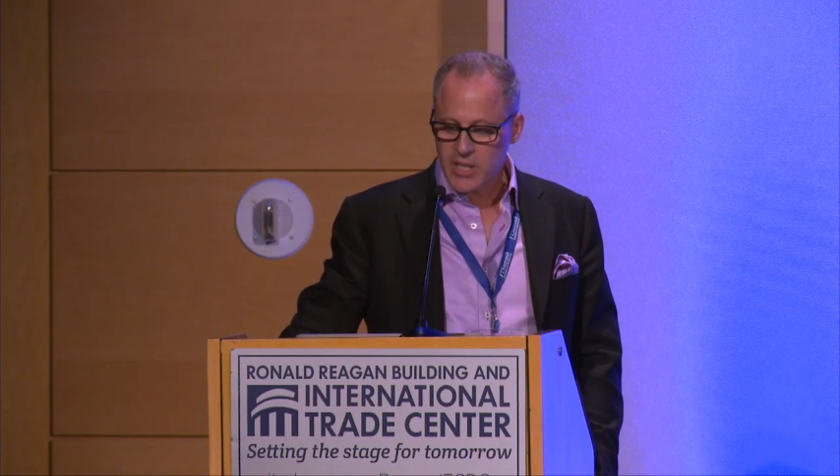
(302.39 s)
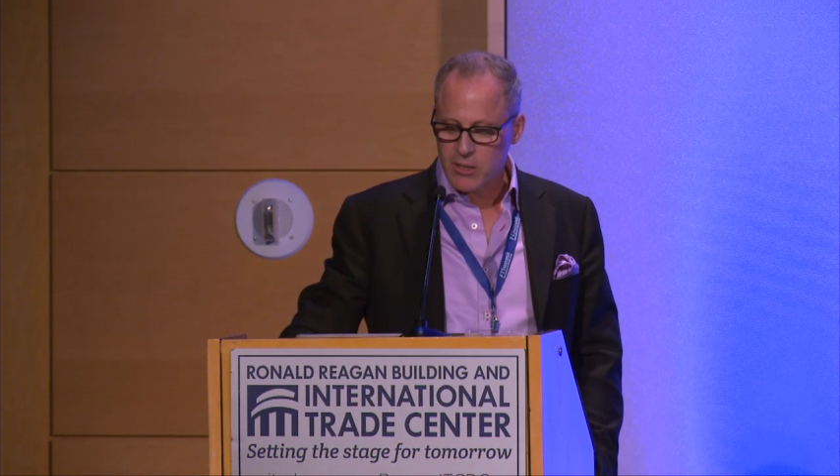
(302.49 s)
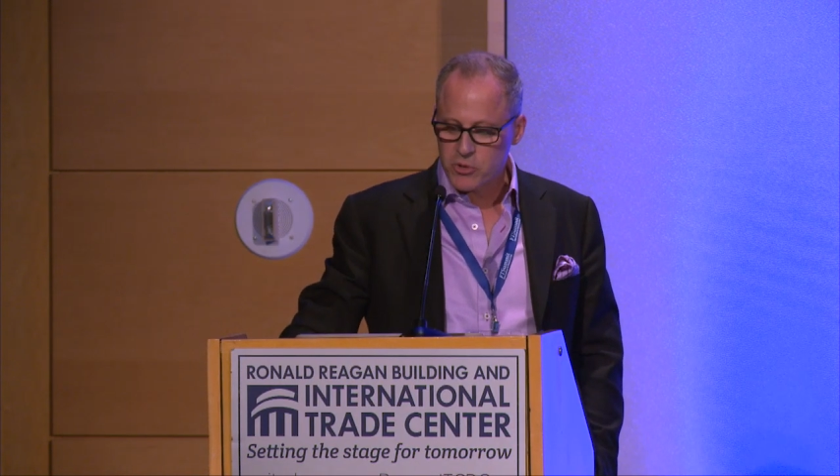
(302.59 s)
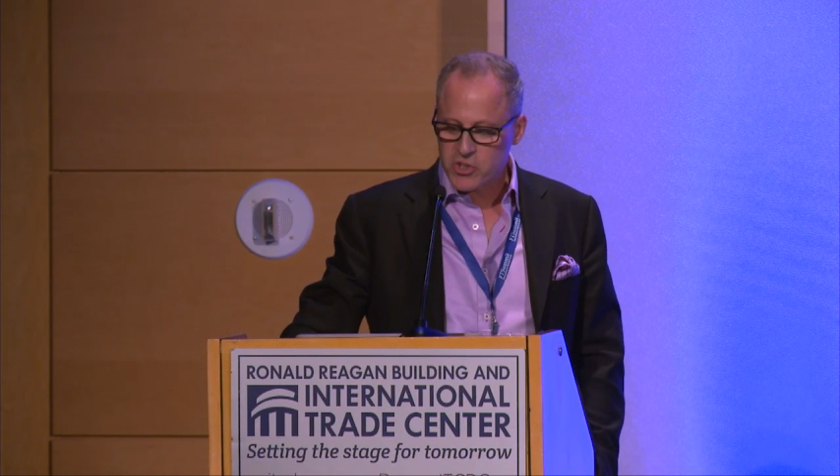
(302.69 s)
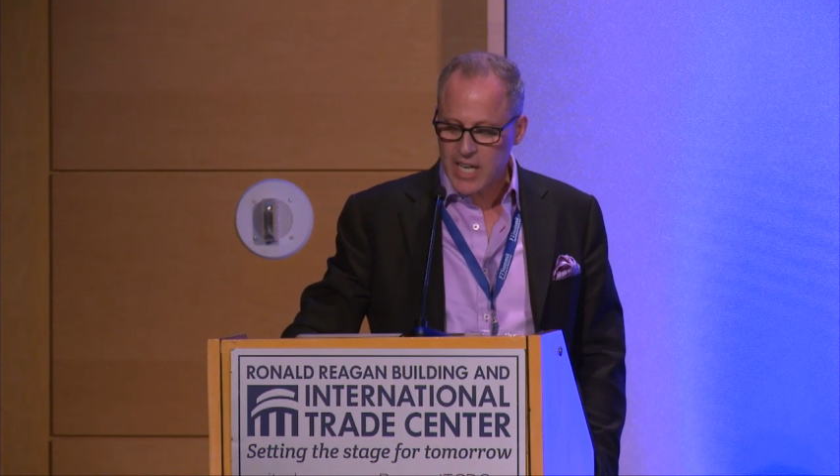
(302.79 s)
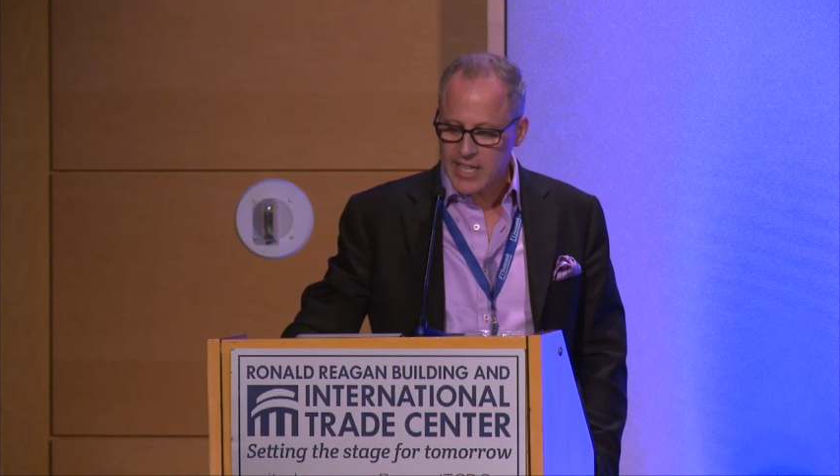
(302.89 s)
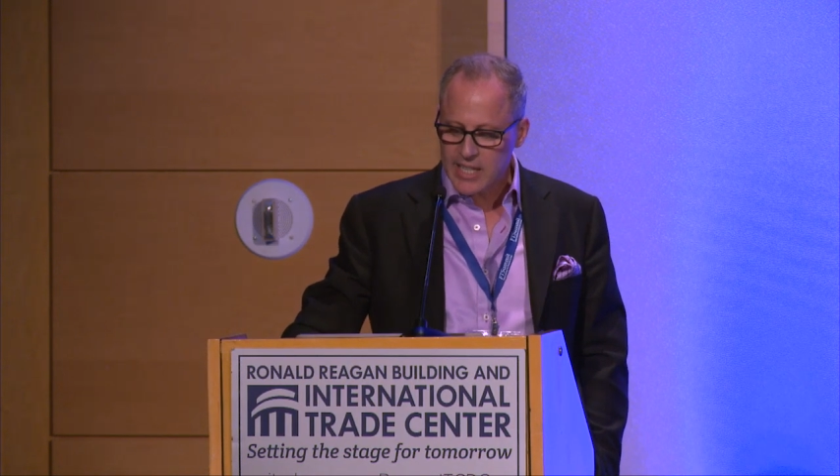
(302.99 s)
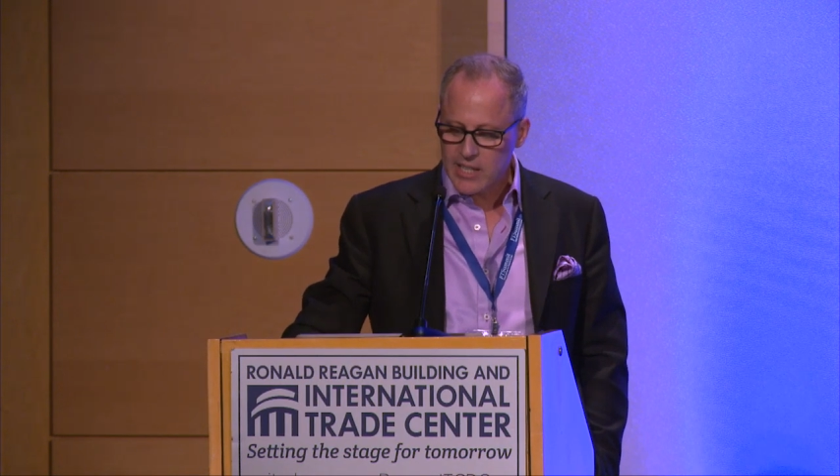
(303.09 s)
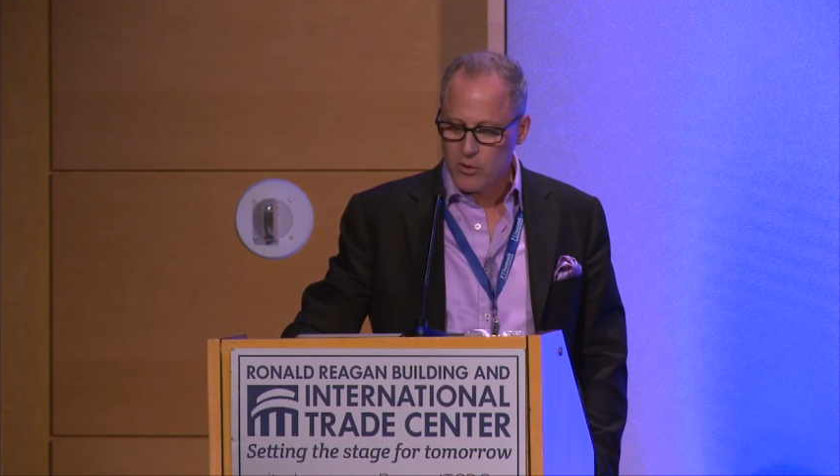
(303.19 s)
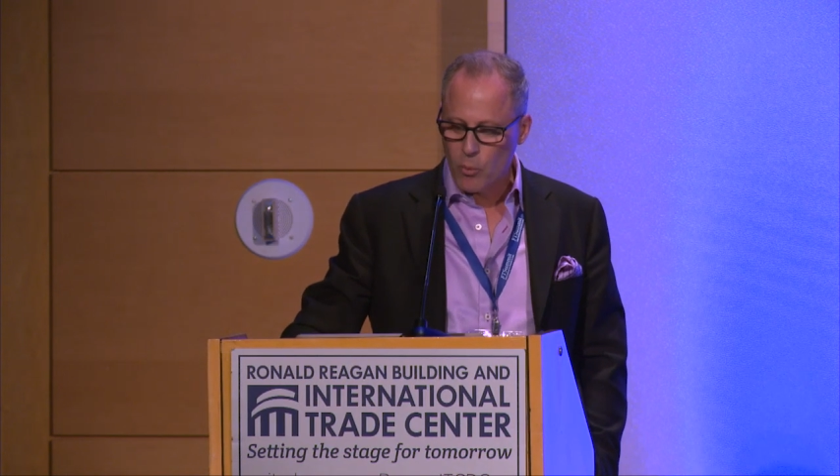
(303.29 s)
that are
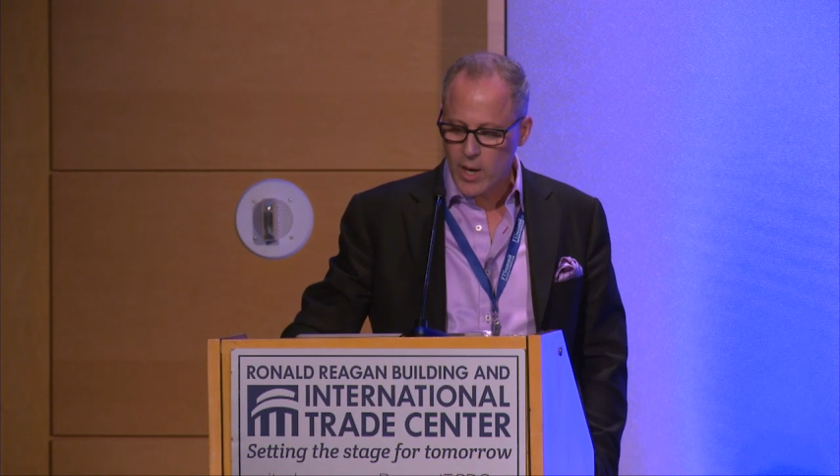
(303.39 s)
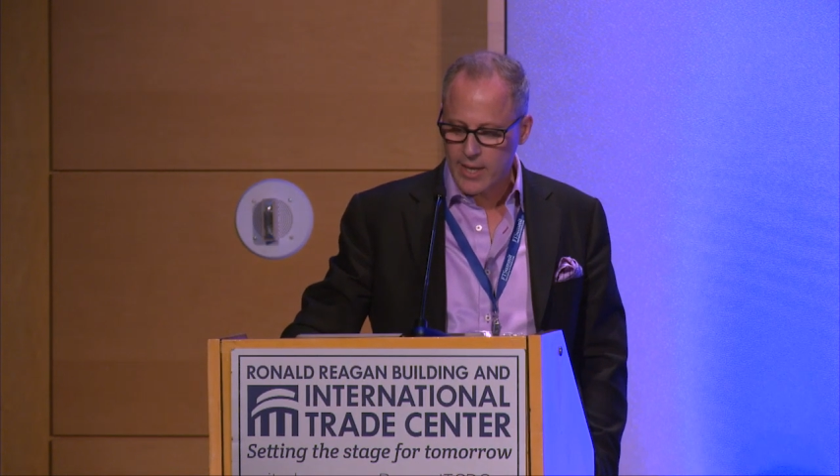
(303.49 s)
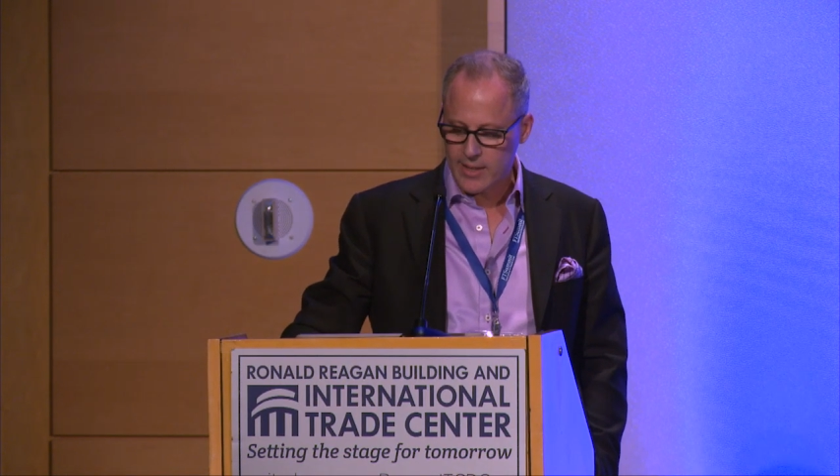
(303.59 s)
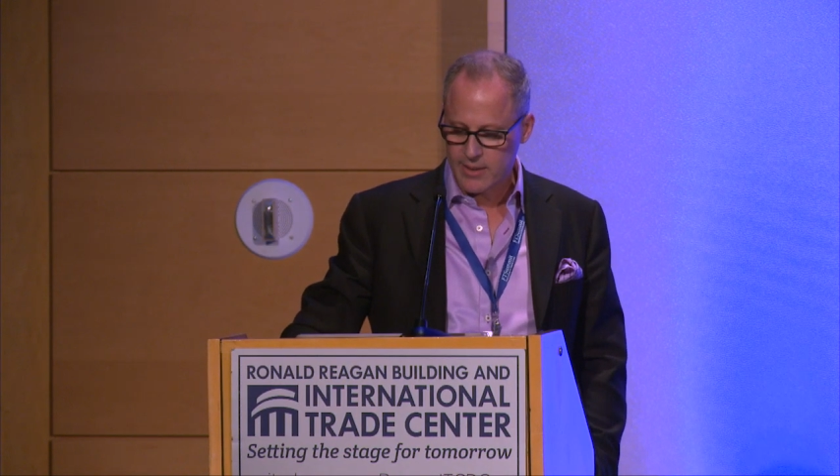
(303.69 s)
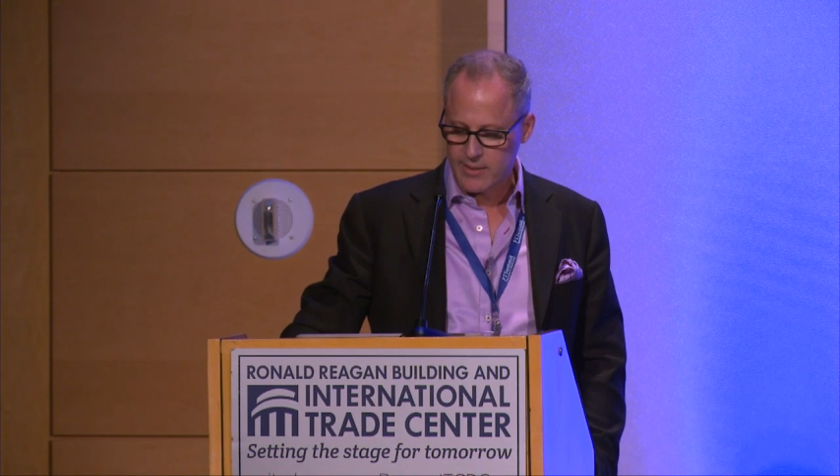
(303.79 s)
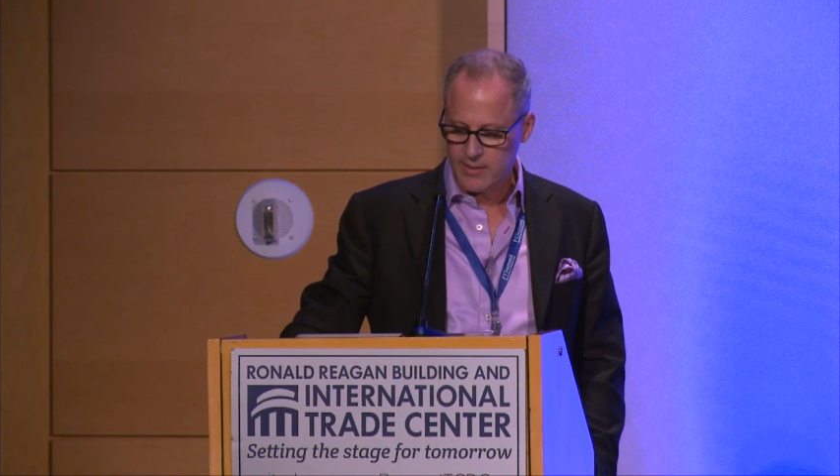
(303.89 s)
standing in the way